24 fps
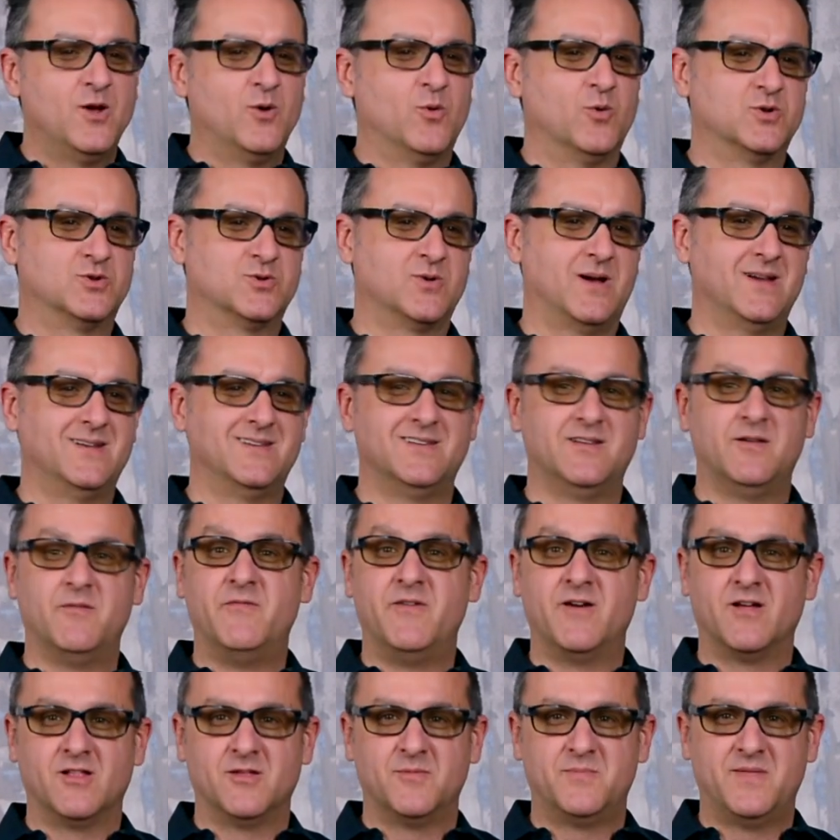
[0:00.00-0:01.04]
We're trying to
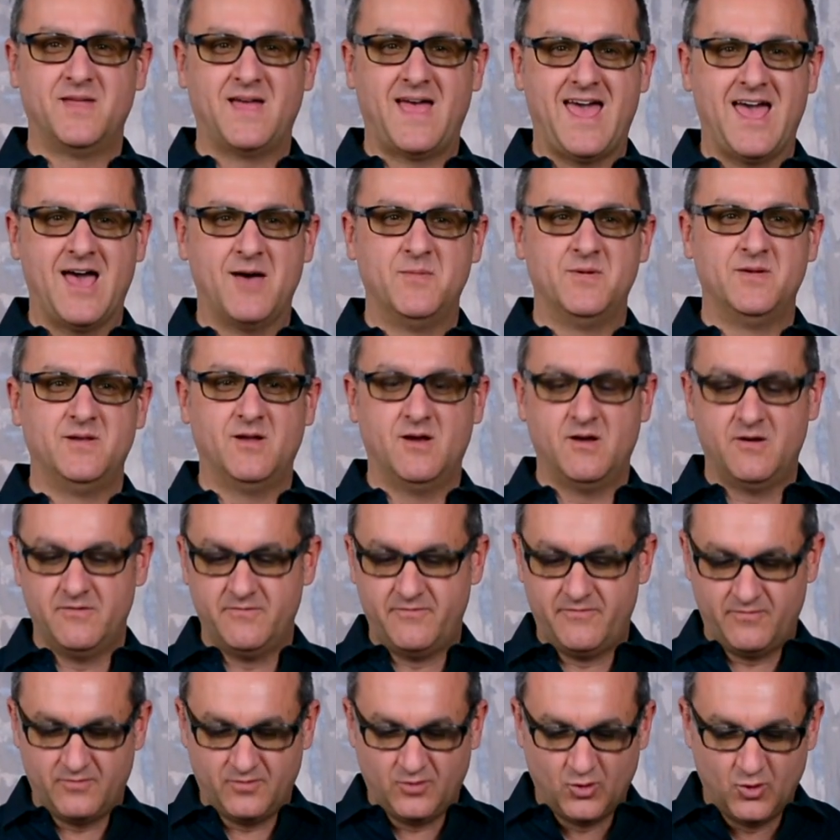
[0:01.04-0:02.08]
develop the habit
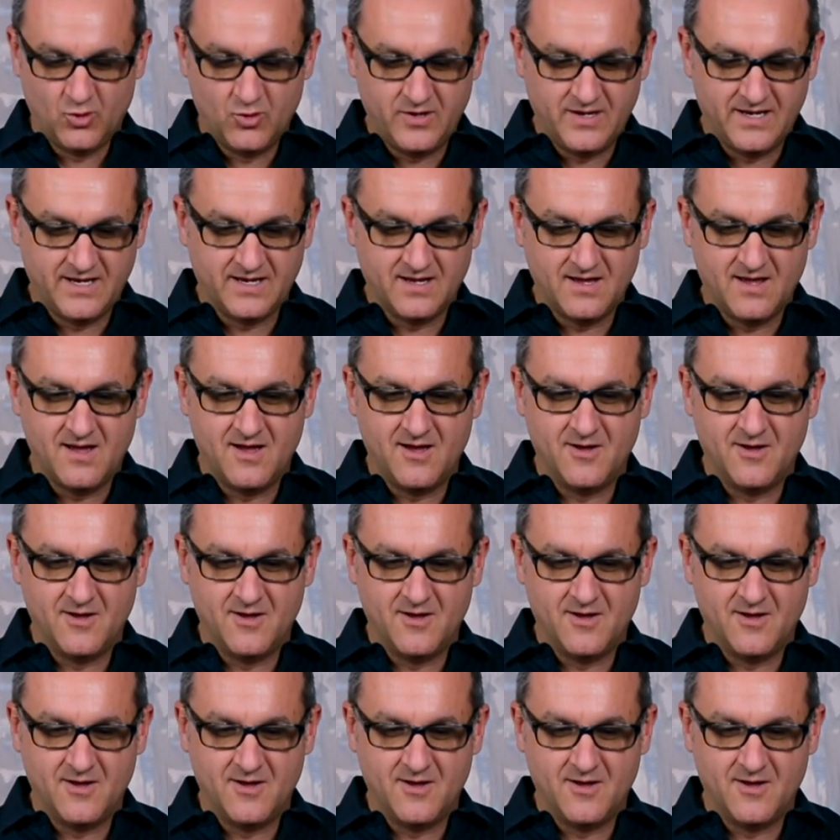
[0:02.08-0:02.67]
of learning